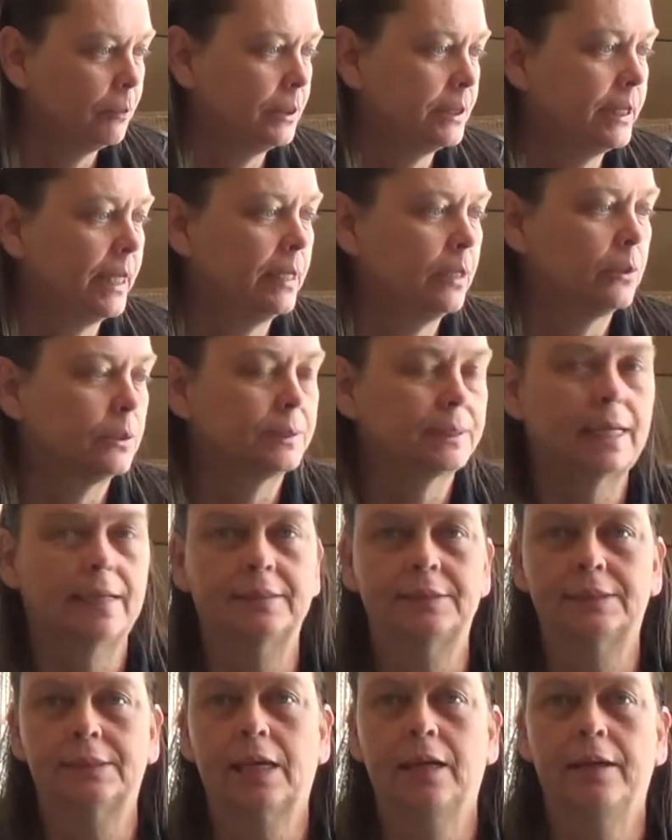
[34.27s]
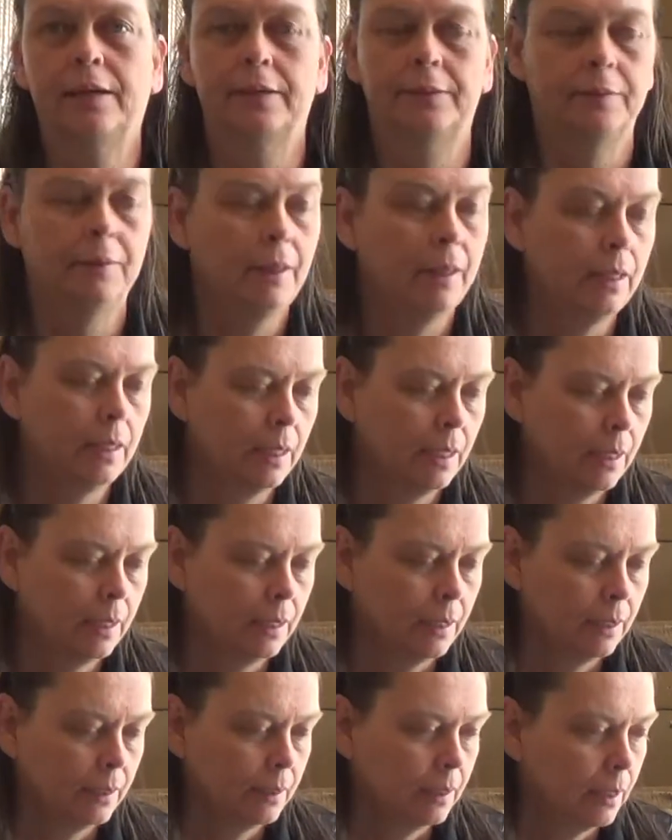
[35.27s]
potatoes outside,
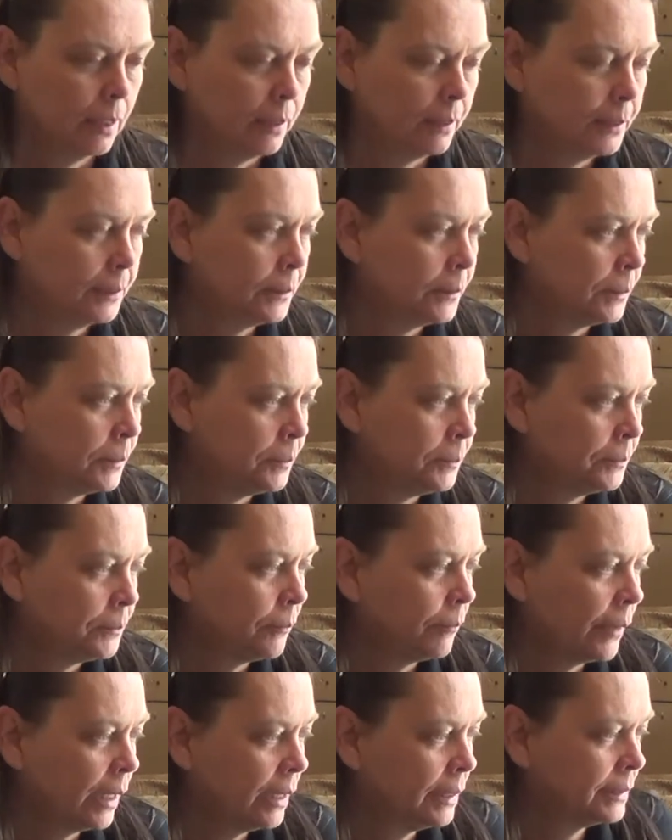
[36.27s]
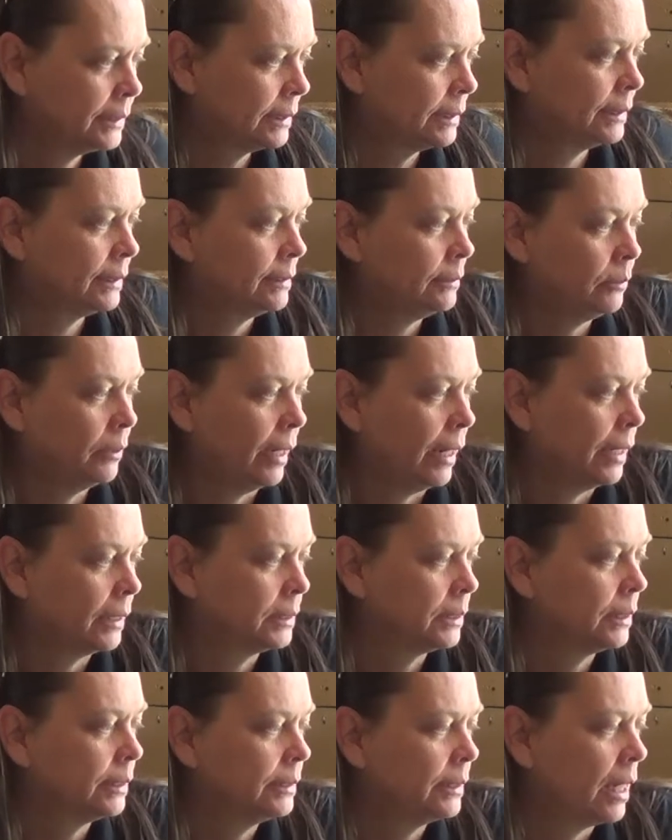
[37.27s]
um, it's
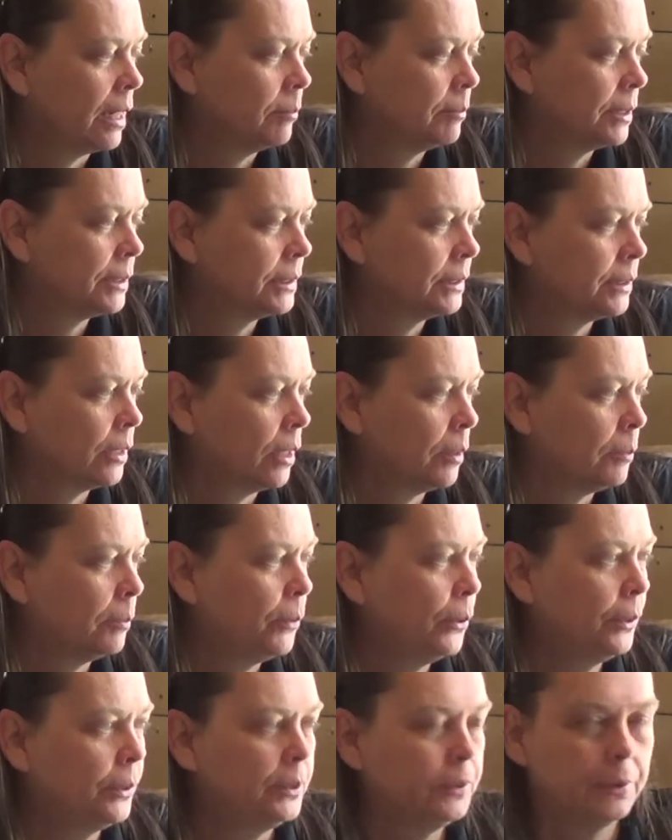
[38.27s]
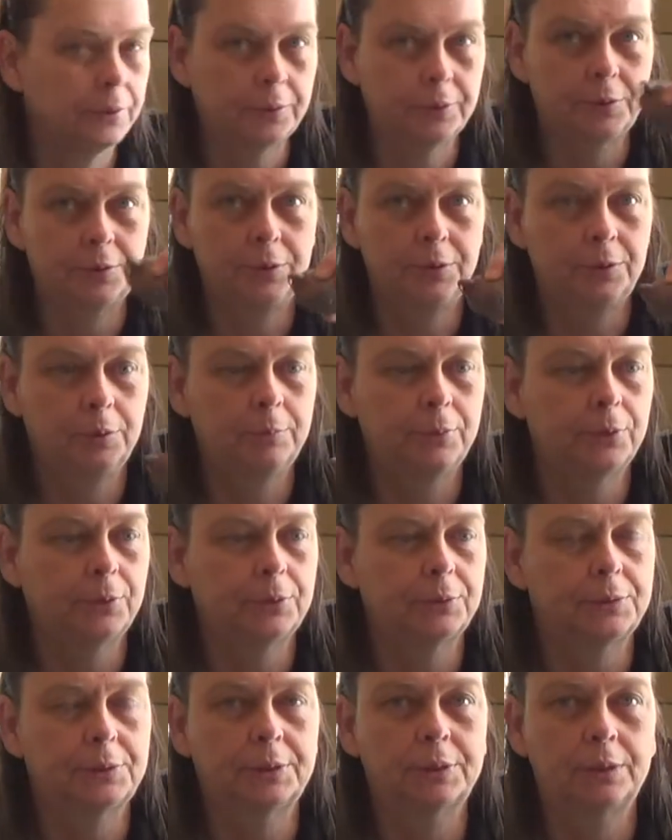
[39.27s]
actually time to start putting your
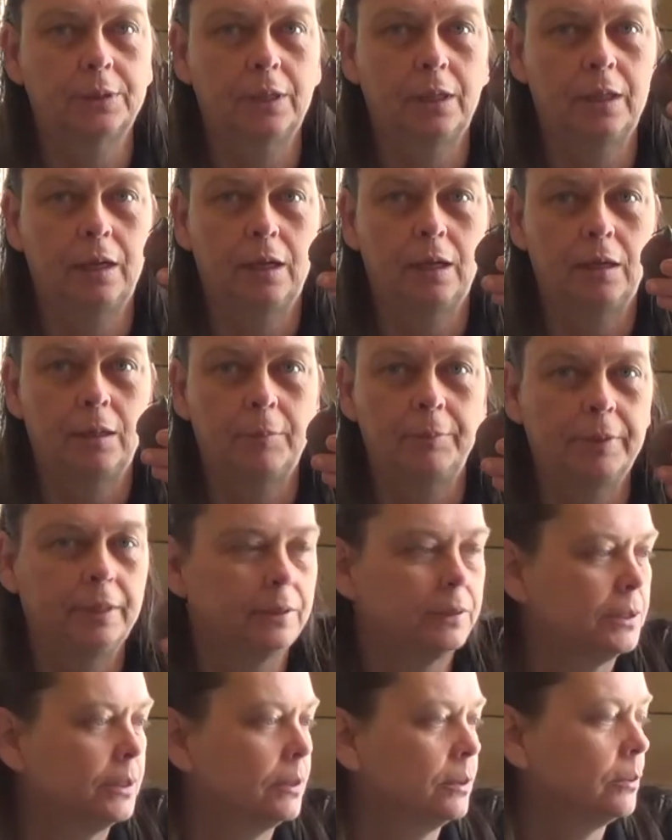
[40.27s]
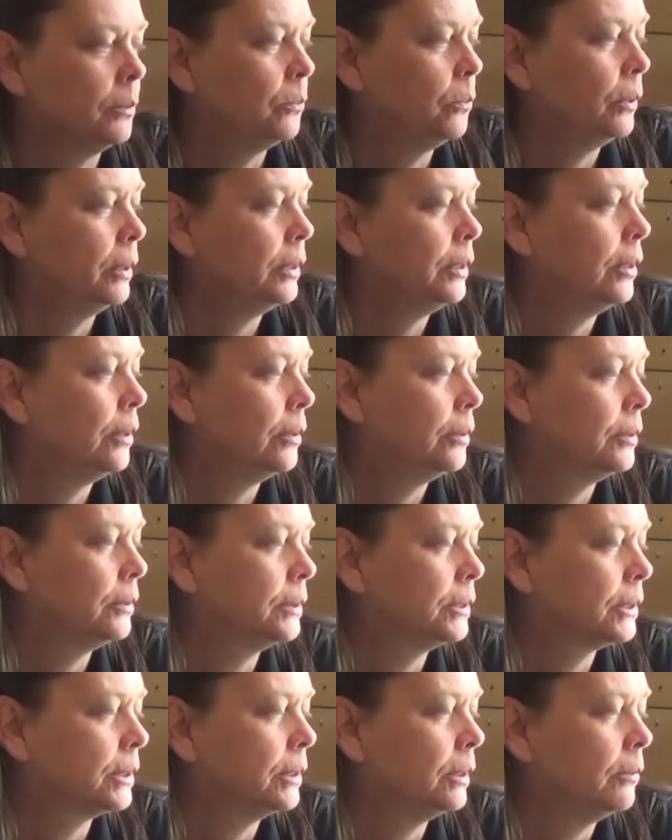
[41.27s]
tubers um, into
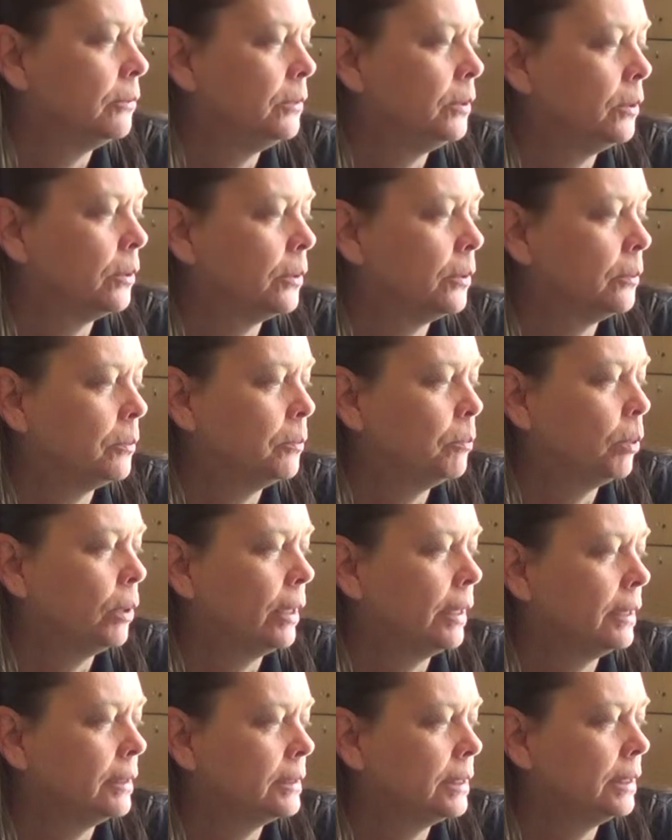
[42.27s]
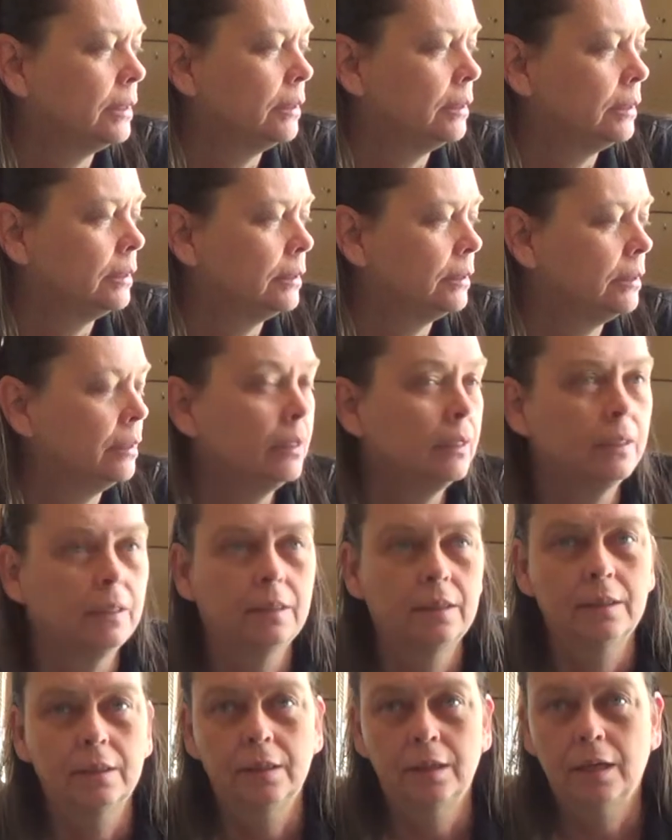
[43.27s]
windows if you're planting in
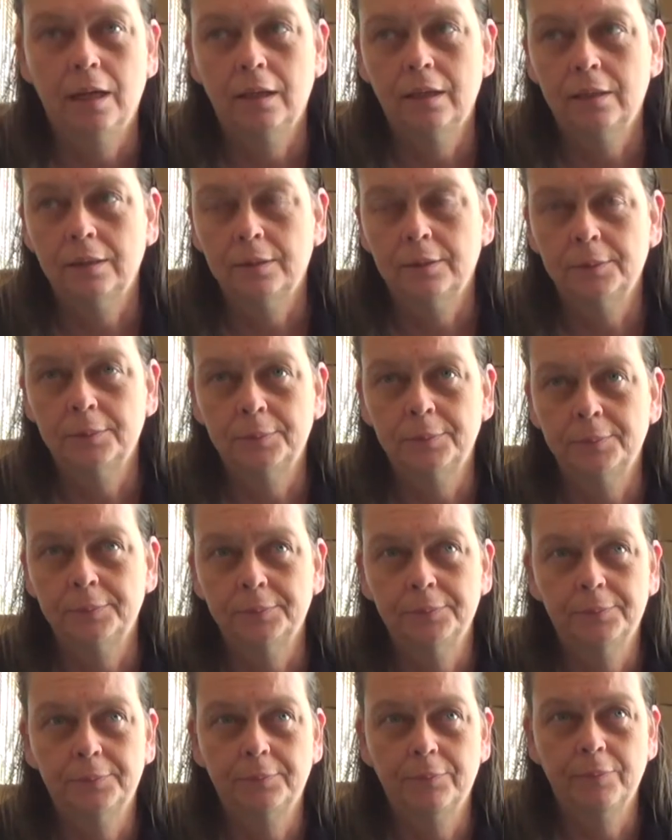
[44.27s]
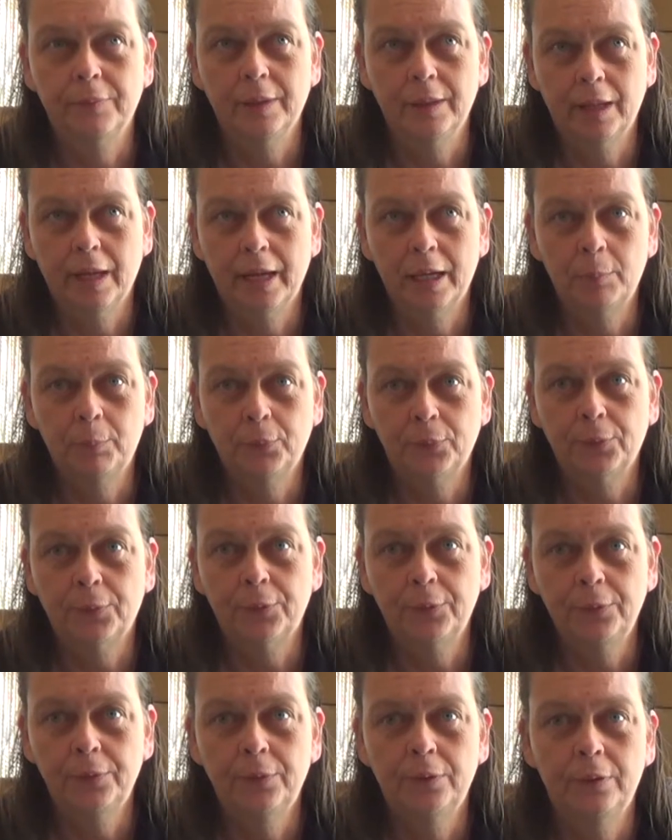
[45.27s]
um,
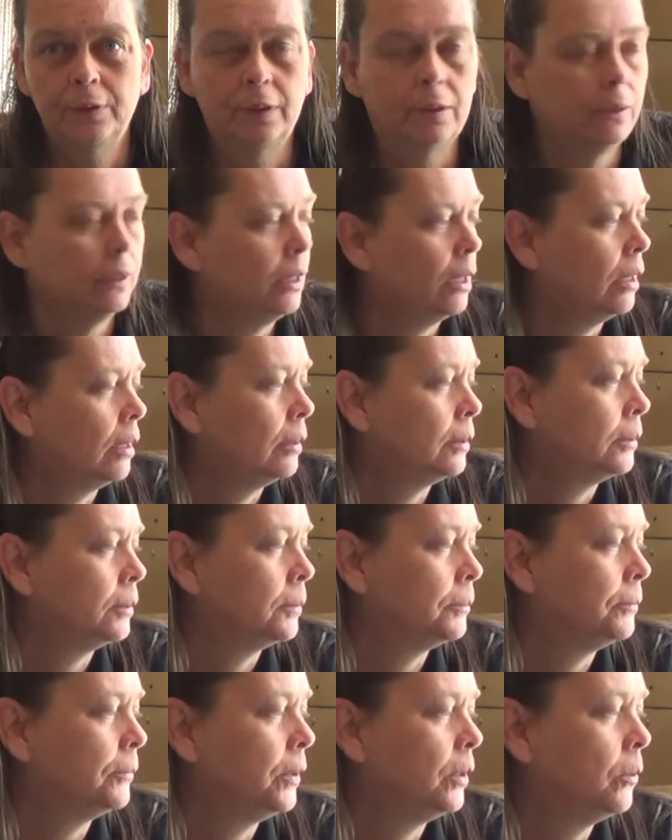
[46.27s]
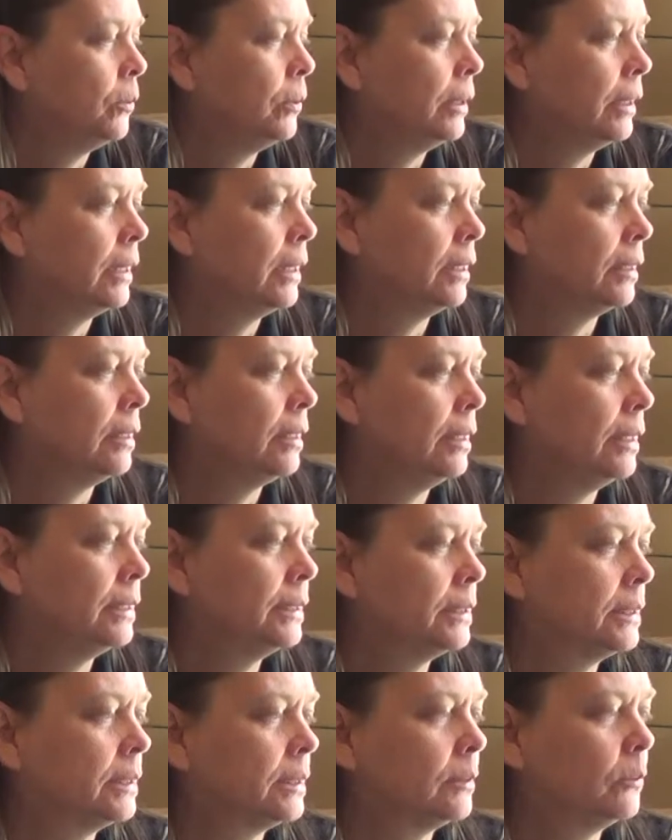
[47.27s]
April. Um, you want to get
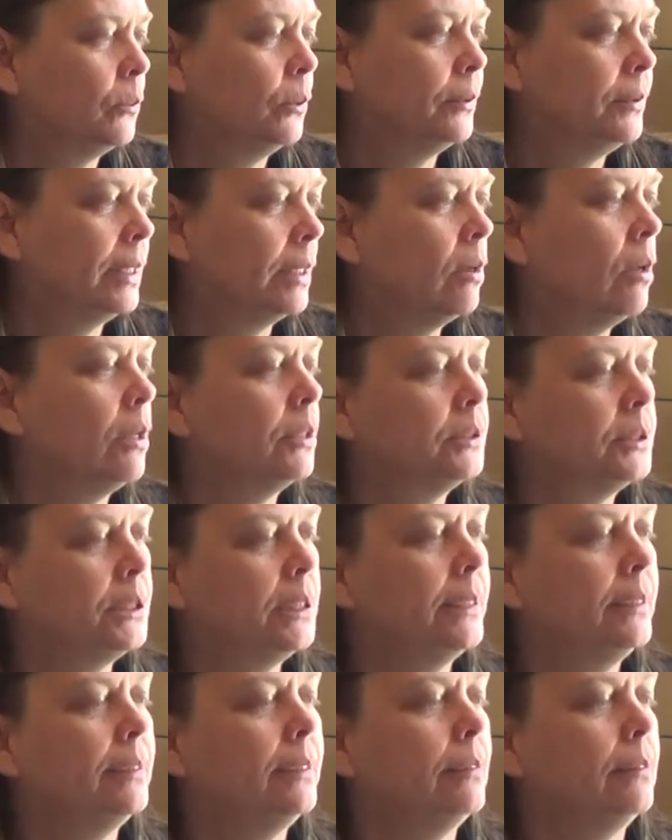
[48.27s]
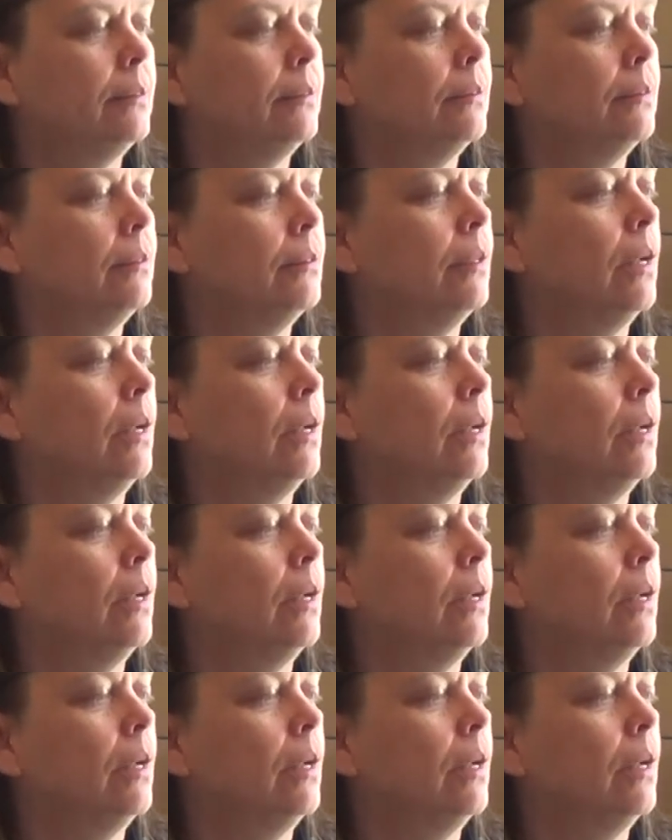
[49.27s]
these, what they call chitting.